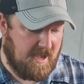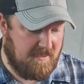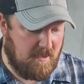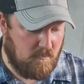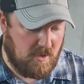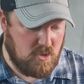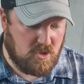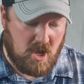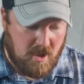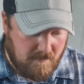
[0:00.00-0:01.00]
And then when you
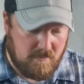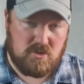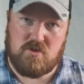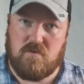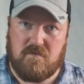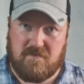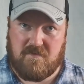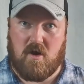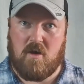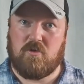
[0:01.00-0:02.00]
come to
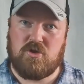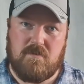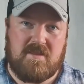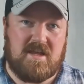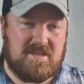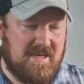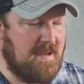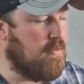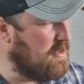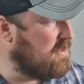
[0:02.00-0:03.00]
fire, once you make that
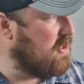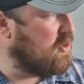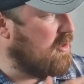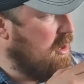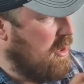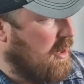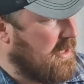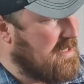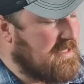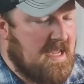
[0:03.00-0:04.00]
deliberate decision, I
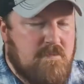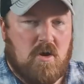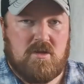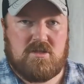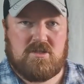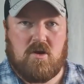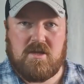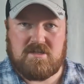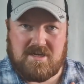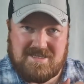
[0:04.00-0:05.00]
can see my
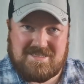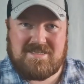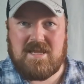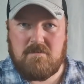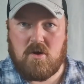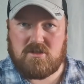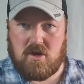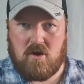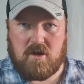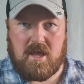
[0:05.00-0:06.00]
sights, I can see my
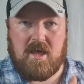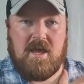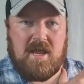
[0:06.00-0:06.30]
target.